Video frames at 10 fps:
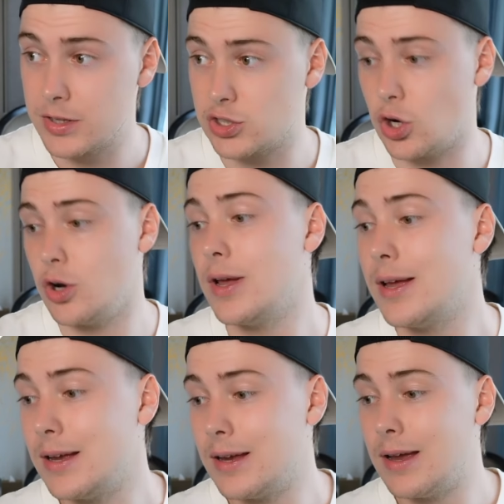So
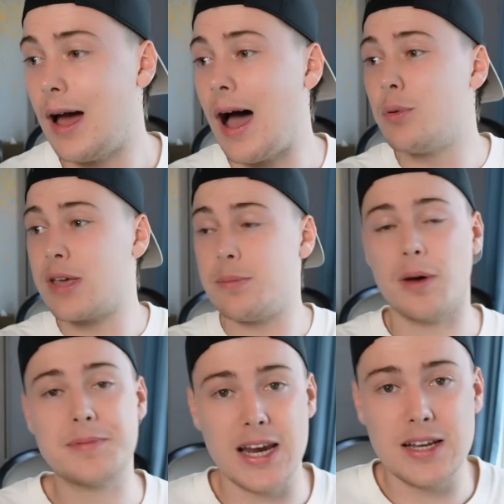I will keep you
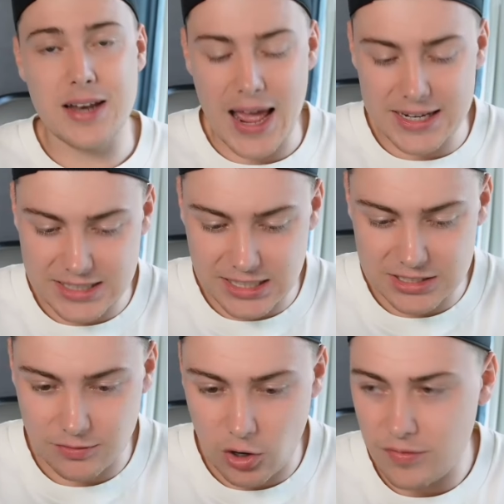updated as
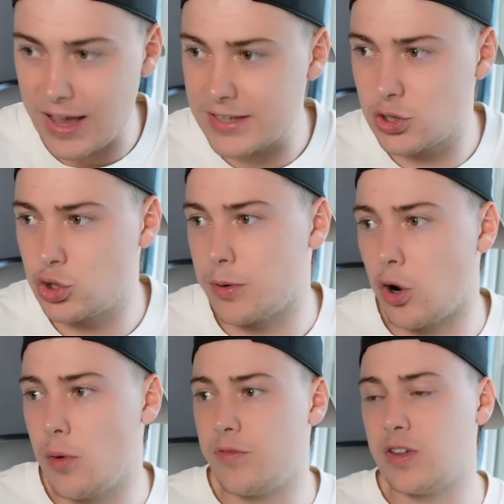things evolve as usual, but
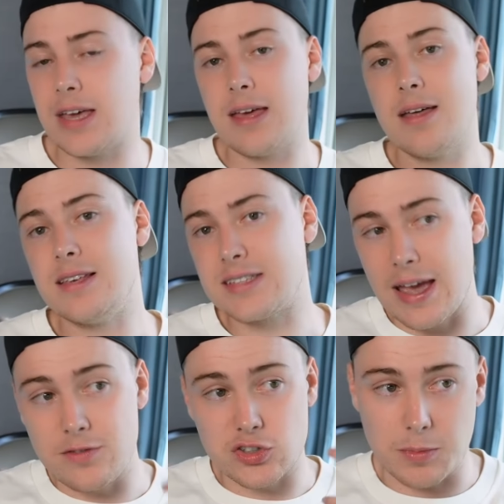hopefully this
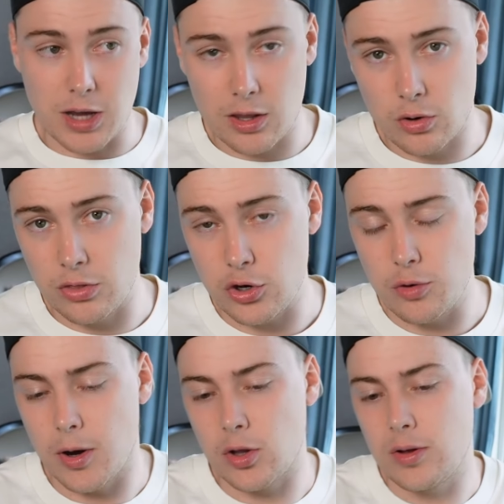gave you some color on the new
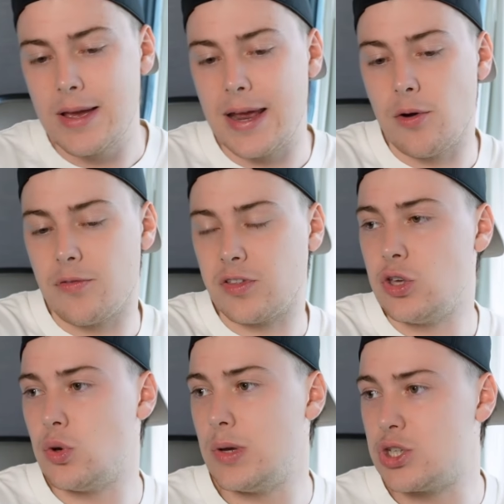model, and hopefully
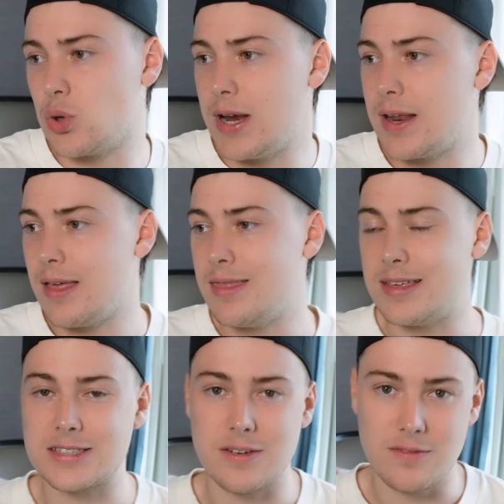you enjoyed
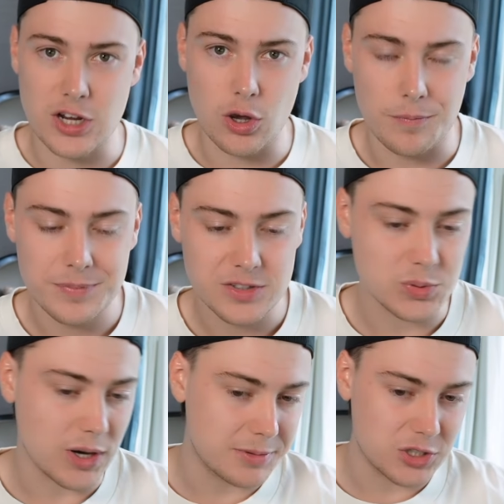this video.
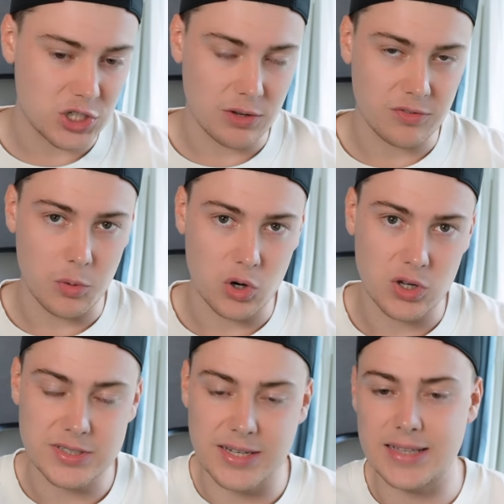Subscribe to the channel for more
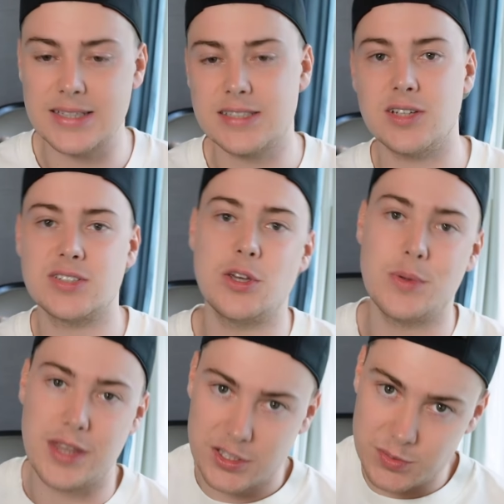content like this, and I'll see you
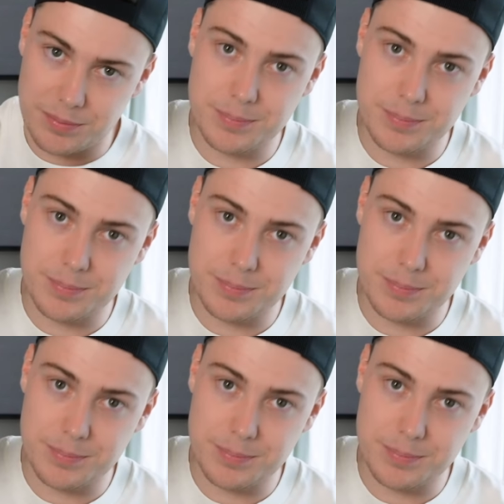in the next one.